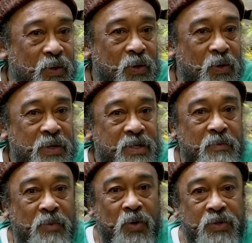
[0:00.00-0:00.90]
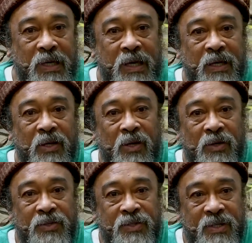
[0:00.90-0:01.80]
who is a most
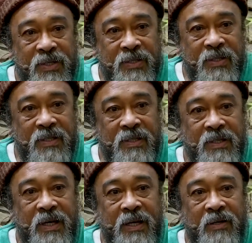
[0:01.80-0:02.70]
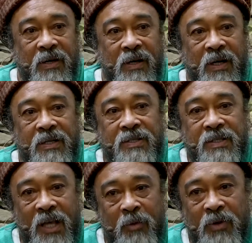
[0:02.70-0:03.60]
inconsistent and
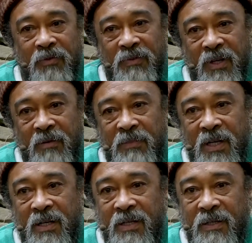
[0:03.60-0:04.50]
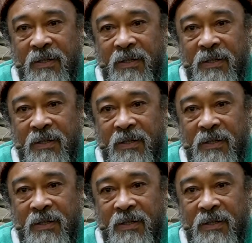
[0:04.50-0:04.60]
unstable phenomenon.